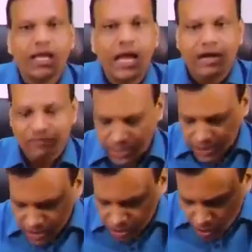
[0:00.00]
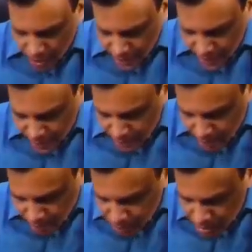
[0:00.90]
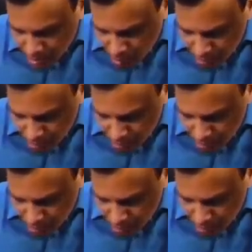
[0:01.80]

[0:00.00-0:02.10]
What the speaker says: And when this noradrenaline comes, now